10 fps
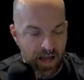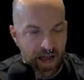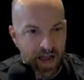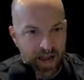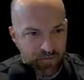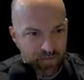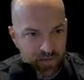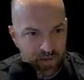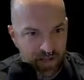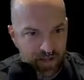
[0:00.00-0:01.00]
I found
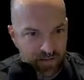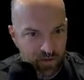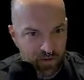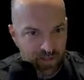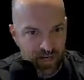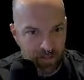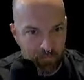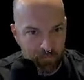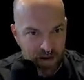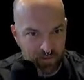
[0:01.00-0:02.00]
it easier to kind
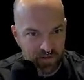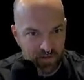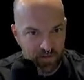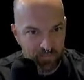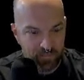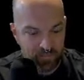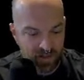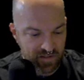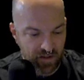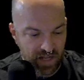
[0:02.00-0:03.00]
of bounce them
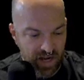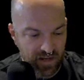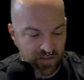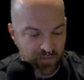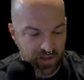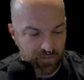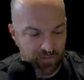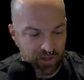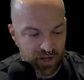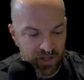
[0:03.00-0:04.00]
because they'll land in different
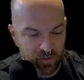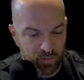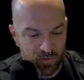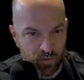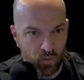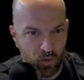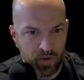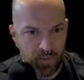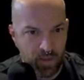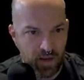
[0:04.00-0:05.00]
configurations, where if you roll
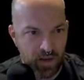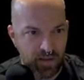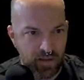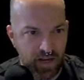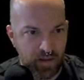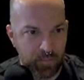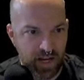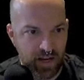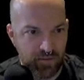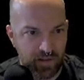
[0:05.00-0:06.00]
them, they end up
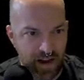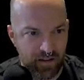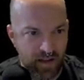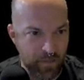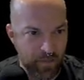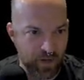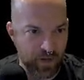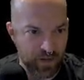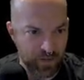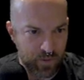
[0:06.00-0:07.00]
lying flat a lot. But on
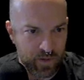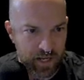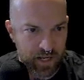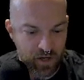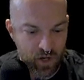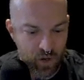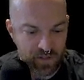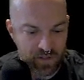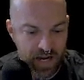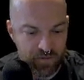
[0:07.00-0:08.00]
this one, we got a nose
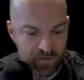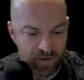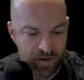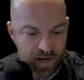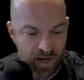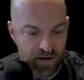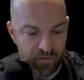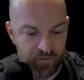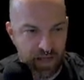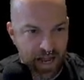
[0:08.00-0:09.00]
dive and a
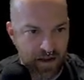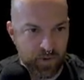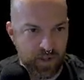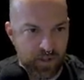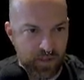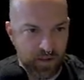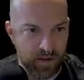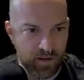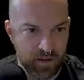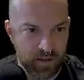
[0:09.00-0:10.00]
flat with
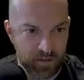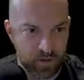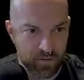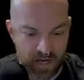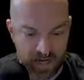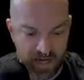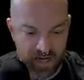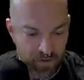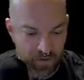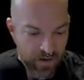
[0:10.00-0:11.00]
scarf side down.